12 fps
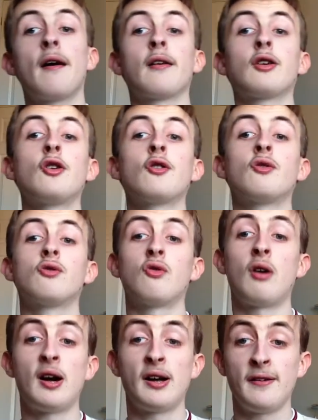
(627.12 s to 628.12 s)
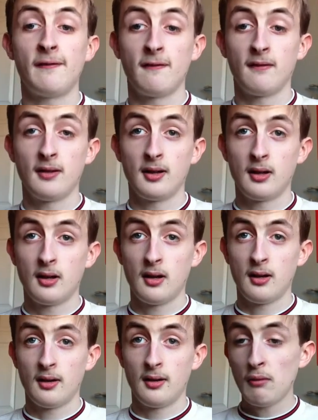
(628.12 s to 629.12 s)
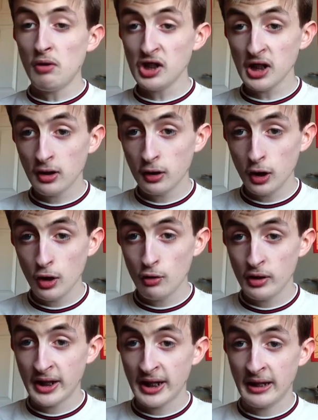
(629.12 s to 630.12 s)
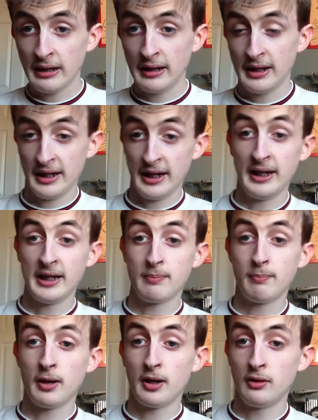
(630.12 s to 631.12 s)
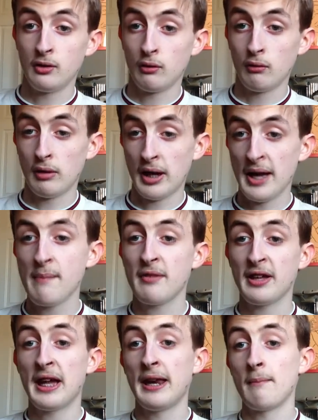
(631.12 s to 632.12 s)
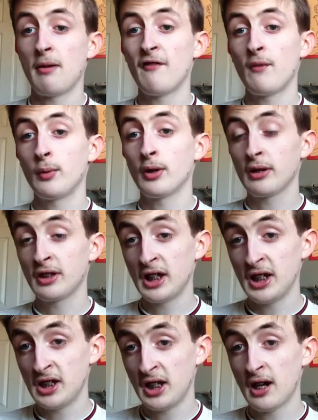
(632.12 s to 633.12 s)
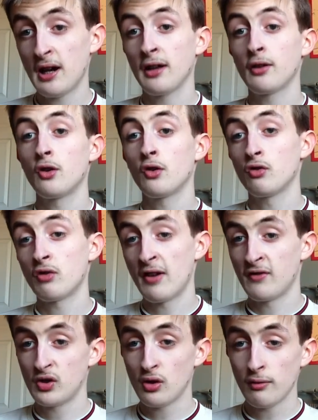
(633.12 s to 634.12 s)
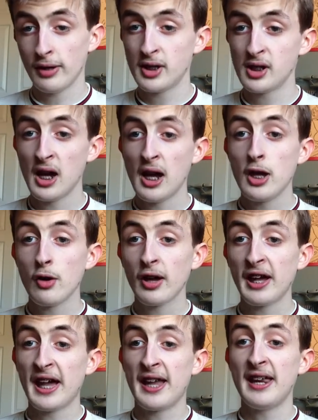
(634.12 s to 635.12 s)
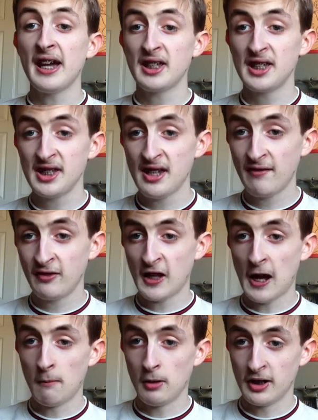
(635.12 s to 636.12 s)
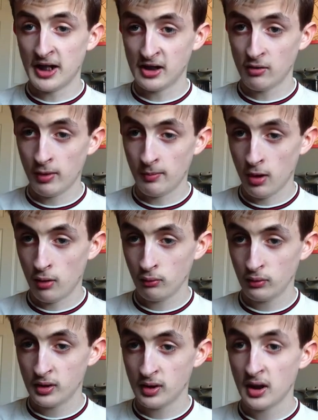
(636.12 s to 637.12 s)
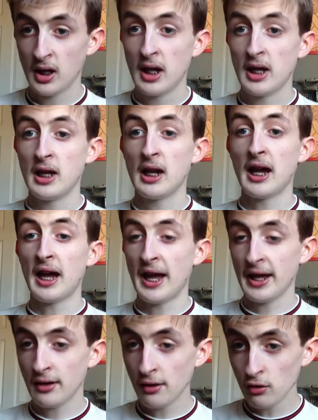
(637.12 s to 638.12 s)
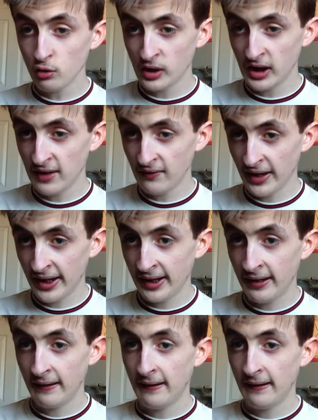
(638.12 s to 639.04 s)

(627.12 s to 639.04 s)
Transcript: Google Drive. Now what's included in this bundle, and again apart from the DCR and Google Drive storage, you get a Nexus 7 tablet as a remote, a Google TV,